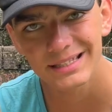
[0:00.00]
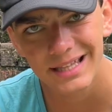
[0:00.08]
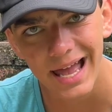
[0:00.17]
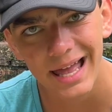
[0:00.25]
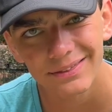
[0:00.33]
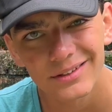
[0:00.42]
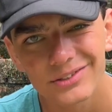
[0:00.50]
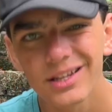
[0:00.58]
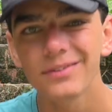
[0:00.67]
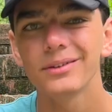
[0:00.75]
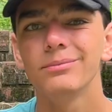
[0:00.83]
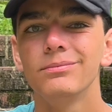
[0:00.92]
that, there's
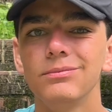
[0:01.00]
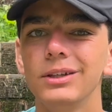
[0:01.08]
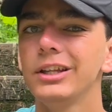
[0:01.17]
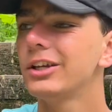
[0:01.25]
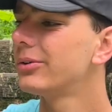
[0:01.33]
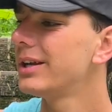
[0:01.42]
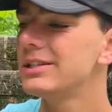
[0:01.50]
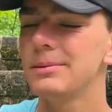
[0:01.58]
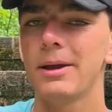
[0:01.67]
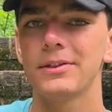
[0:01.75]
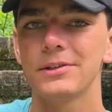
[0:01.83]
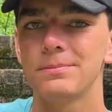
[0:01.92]
nothing really crazy
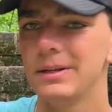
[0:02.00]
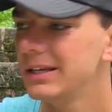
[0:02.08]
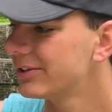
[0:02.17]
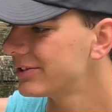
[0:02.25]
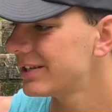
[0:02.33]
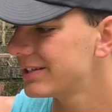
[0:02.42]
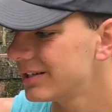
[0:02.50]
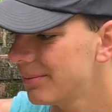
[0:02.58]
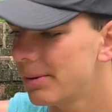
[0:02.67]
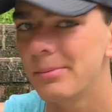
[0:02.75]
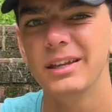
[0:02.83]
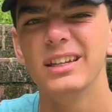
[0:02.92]
about this pannier system.
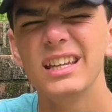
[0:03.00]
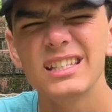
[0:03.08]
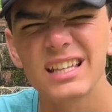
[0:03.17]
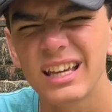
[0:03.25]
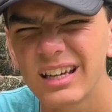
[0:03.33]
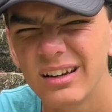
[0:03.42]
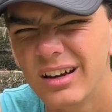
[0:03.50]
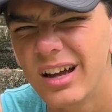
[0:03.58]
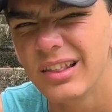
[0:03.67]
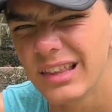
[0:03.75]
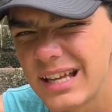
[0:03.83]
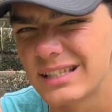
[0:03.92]
I mean, it's like
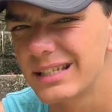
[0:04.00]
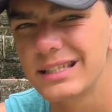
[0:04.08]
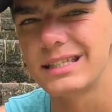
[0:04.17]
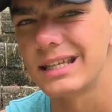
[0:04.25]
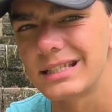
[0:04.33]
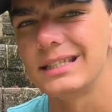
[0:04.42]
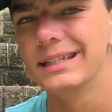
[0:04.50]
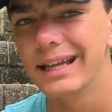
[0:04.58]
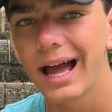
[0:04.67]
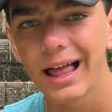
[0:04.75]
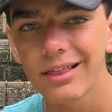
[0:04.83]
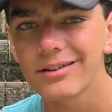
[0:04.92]
less than
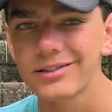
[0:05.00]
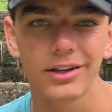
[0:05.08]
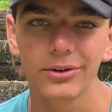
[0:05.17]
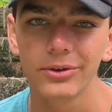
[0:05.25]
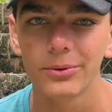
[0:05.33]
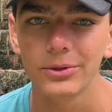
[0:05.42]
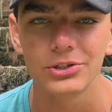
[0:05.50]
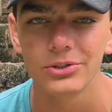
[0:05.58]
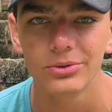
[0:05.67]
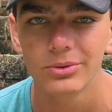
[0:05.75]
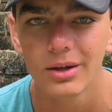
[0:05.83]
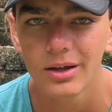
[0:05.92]
$60. I don't know what
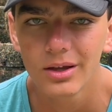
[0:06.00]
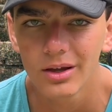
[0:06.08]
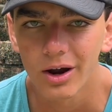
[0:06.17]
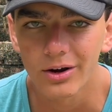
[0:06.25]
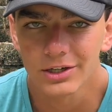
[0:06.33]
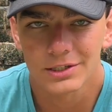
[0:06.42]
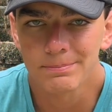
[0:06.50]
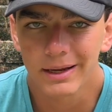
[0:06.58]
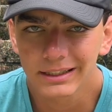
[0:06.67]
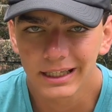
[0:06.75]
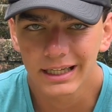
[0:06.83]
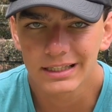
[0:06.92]
you are
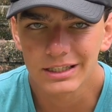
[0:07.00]
expecting it to